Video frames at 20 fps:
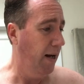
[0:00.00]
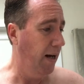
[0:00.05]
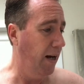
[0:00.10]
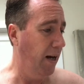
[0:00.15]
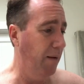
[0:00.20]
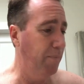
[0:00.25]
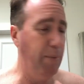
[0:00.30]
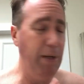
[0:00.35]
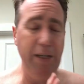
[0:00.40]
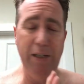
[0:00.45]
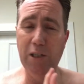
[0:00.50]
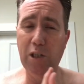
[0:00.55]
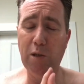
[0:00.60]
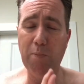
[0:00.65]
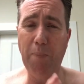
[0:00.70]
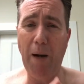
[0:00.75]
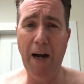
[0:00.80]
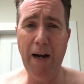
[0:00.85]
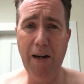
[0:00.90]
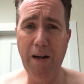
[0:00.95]
Uh, I've been
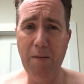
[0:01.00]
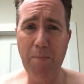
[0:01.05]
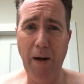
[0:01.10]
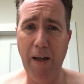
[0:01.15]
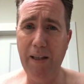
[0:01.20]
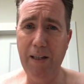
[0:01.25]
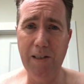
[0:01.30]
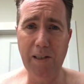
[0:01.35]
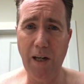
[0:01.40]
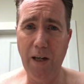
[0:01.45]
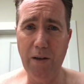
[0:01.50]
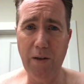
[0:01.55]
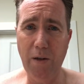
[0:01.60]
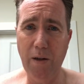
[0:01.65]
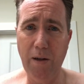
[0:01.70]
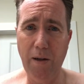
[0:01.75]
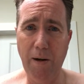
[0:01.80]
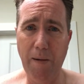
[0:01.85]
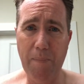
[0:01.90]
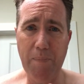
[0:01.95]
inspired by these
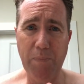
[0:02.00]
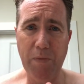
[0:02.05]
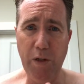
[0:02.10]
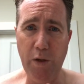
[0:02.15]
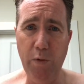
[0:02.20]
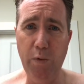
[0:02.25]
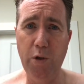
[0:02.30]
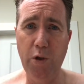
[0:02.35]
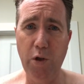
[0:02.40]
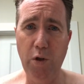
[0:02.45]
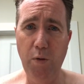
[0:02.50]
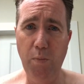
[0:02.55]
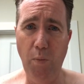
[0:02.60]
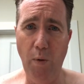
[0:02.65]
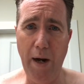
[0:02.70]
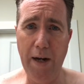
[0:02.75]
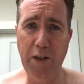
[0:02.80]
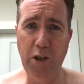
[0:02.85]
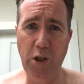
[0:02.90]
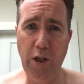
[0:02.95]
other YouTube
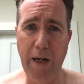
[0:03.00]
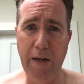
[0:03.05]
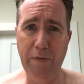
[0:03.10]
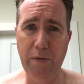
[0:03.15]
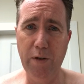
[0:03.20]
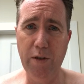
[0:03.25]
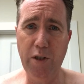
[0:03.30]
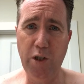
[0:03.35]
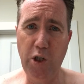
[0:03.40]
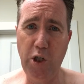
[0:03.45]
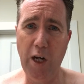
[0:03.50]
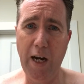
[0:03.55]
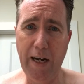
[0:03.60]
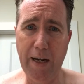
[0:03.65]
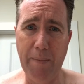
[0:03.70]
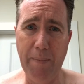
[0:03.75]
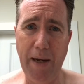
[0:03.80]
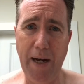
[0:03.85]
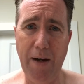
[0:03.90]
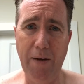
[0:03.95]
wet shavers.
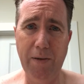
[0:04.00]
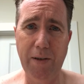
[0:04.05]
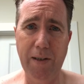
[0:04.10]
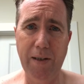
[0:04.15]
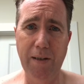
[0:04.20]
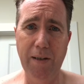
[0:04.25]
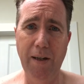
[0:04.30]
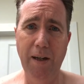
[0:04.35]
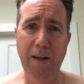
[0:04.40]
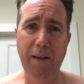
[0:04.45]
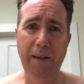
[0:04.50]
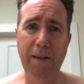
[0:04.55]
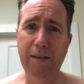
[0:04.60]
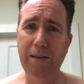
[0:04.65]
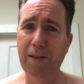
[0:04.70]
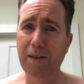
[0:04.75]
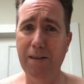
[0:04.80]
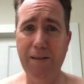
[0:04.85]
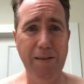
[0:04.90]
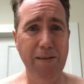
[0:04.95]
Check them out.
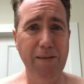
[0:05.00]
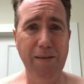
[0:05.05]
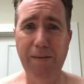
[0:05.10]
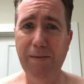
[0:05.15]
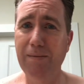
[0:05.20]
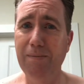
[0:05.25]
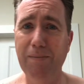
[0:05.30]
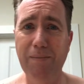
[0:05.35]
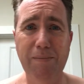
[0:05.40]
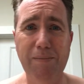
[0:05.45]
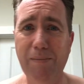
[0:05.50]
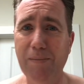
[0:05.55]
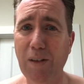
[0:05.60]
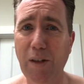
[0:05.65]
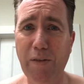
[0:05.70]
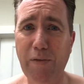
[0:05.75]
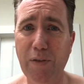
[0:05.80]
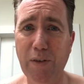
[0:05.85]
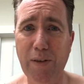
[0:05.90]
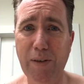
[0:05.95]
Just
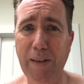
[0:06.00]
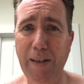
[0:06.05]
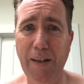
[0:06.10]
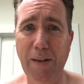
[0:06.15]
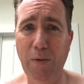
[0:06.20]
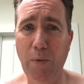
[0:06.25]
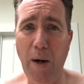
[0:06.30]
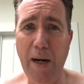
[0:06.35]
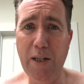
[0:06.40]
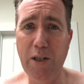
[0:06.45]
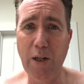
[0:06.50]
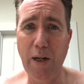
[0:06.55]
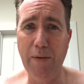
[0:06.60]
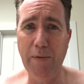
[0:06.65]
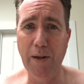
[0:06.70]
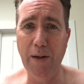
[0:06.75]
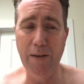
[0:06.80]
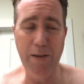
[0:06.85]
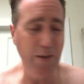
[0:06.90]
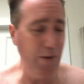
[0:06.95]
look for, you know, wet
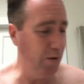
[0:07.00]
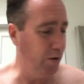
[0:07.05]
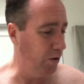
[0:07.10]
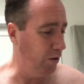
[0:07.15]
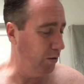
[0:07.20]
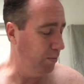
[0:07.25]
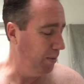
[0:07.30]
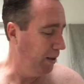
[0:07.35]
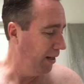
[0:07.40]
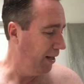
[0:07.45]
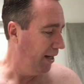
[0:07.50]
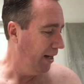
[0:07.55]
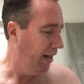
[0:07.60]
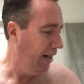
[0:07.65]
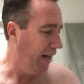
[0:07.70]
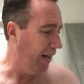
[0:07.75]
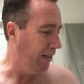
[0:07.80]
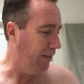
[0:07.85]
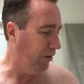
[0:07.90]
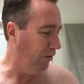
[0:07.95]
shaving on YouTube
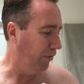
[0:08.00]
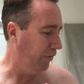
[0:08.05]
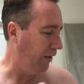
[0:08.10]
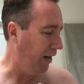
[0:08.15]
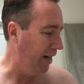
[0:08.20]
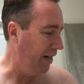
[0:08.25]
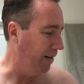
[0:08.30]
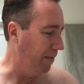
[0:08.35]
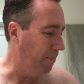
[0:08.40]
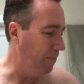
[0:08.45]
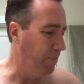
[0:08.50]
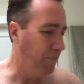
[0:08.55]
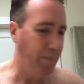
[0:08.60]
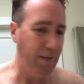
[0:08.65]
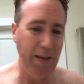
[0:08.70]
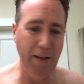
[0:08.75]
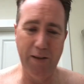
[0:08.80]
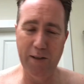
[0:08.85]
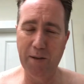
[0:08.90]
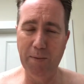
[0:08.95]
and you'll find them.
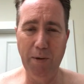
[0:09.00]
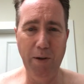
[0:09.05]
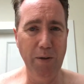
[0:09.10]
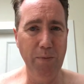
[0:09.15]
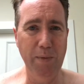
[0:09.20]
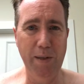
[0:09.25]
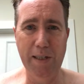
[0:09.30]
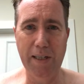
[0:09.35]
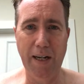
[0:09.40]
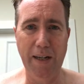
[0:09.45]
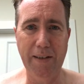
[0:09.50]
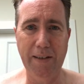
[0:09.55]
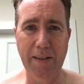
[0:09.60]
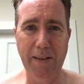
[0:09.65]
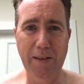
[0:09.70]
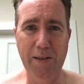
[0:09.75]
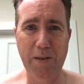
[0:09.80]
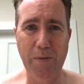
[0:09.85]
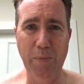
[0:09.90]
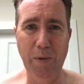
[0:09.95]
There's some good ones out there.
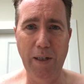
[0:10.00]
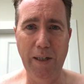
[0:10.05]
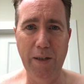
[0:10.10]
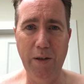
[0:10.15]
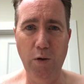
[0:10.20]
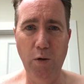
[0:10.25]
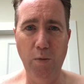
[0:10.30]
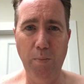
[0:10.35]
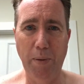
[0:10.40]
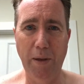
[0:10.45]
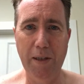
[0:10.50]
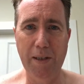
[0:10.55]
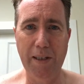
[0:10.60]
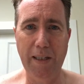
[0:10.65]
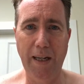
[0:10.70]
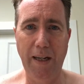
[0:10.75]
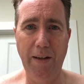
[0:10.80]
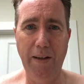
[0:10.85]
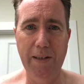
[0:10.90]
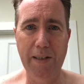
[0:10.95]
There's some really cool
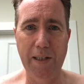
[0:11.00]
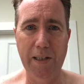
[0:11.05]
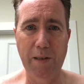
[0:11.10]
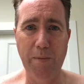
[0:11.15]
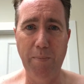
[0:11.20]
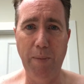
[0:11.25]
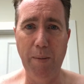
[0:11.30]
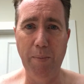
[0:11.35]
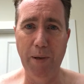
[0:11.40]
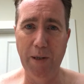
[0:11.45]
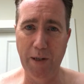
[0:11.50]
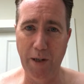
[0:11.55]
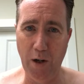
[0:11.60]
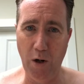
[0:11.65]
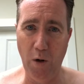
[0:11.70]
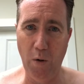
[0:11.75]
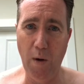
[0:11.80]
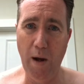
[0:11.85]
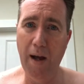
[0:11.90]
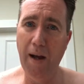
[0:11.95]
personalities and some people that
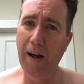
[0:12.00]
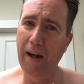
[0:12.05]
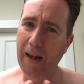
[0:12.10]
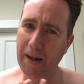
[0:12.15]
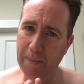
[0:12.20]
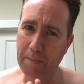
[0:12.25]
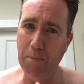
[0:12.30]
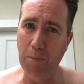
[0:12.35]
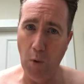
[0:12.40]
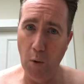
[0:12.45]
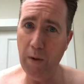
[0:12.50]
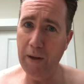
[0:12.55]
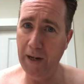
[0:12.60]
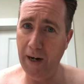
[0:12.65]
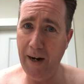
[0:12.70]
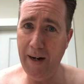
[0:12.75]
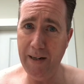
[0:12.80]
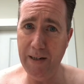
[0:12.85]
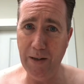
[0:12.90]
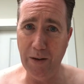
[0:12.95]
know more
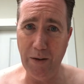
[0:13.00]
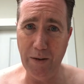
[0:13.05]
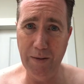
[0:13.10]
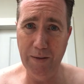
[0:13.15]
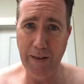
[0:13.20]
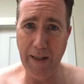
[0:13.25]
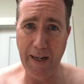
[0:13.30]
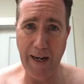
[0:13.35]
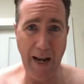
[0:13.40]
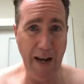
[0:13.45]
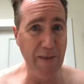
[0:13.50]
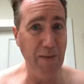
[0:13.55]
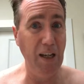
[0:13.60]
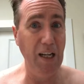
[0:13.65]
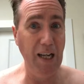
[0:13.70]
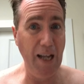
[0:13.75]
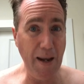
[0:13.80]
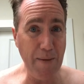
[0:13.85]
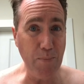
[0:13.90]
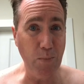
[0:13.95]
than I do and have a
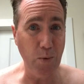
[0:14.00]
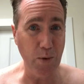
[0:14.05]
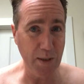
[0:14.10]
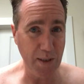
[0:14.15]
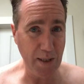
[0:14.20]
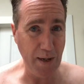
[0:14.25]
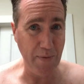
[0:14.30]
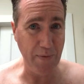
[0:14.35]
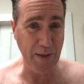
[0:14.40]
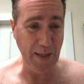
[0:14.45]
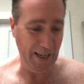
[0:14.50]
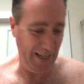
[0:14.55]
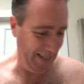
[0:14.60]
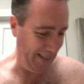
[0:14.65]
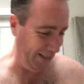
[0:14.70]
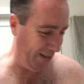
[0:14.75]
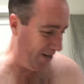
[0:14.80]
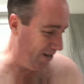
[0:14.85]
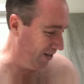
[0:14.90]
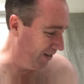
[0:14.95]
lot more stuff than I do.